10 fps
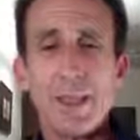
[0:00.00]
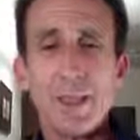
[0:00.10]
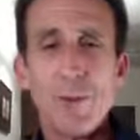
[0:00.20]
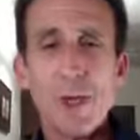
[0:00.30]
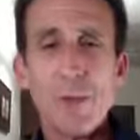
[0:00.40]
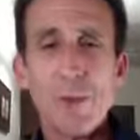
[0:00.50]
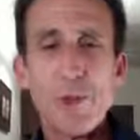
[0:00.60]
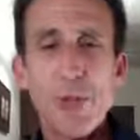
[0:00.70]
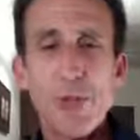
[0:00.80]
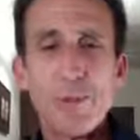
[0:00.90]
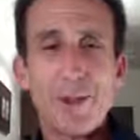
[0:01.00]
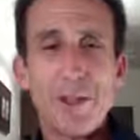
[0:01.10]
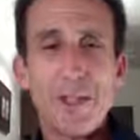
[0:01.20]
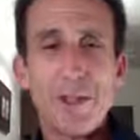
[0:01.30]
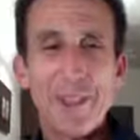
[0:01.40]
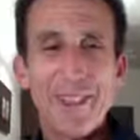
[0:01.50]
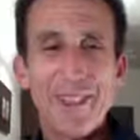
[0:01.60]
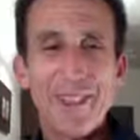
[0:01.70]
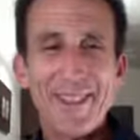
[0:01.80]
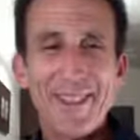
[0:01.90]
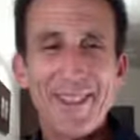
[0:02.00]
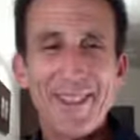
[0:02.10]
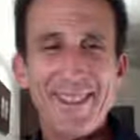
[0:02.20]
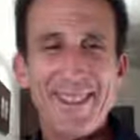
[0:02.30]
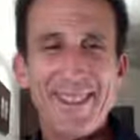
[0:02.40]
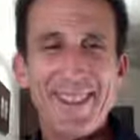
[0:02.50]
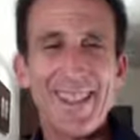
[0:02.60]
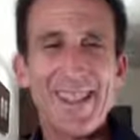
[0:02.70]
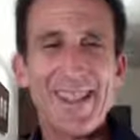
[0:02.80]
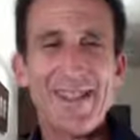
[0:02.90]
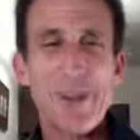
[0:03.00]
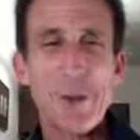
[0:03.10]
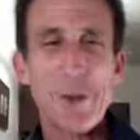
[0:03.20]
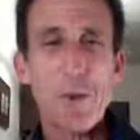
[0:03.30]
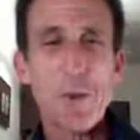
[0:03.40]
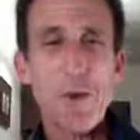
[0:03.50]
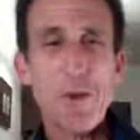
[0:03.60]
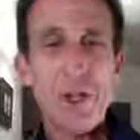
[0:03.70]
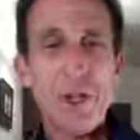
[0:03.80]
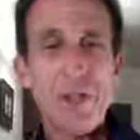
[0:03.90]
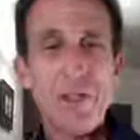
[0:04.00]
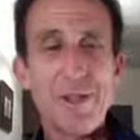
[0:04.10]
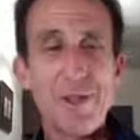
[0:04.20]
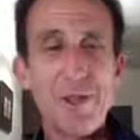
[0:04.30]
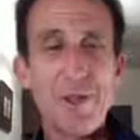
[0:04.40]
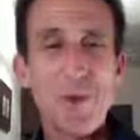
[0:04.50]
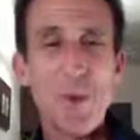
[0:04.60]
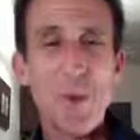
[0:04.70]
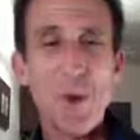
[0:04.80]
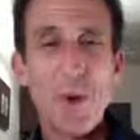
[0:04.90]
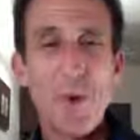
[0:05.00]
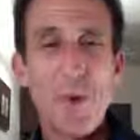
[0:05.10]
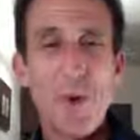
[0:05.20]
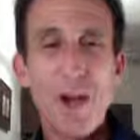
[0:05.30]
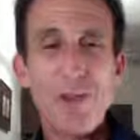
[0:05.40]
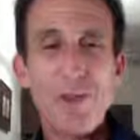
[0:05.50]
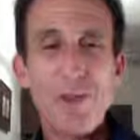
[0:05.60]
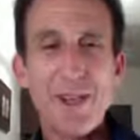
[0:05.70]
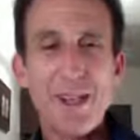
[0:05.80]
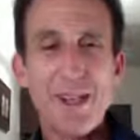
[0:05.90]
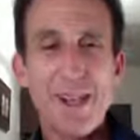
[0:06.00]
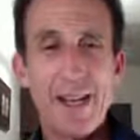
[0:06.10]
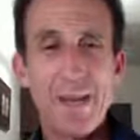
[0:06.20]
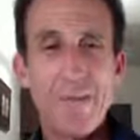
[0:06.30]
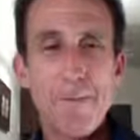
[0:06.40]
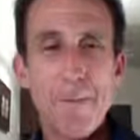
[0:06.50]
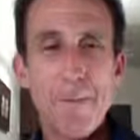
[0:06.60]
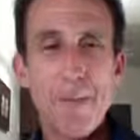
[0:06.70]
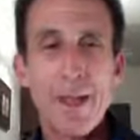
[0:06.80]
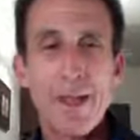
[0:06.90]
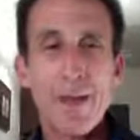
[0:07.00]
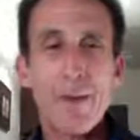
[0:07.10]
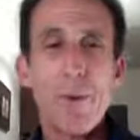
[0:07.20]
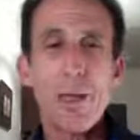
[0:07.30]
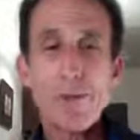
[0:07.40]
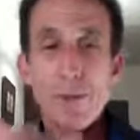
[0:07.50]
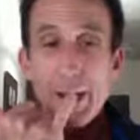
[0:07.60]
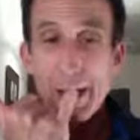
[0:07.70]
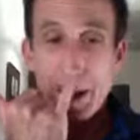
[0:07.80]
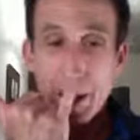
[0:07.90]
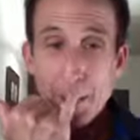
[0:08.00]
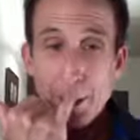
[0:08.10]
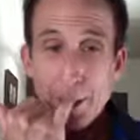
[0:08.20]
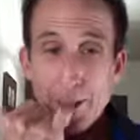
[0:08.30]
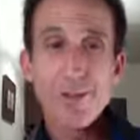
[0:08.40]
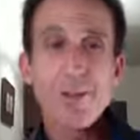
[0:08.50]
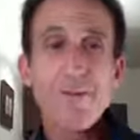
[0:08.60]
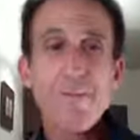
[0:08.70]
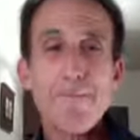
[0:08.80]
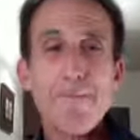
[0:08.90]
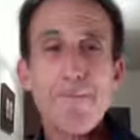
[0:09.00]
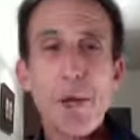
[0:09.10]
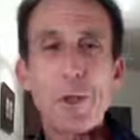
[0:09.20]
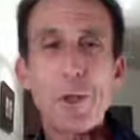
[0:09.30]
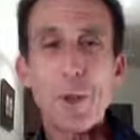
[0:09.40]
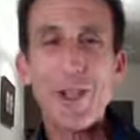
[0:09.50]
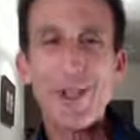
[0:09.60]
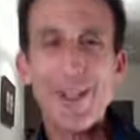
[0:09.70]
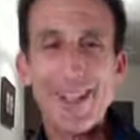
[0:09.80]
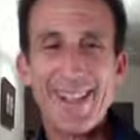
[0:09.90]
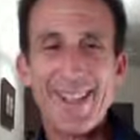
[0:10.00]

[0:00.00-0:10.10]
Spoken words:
Welcome, Jeb. Glad you're here. So we're moving on to Wednesday now. Wednesday is Mercury Day.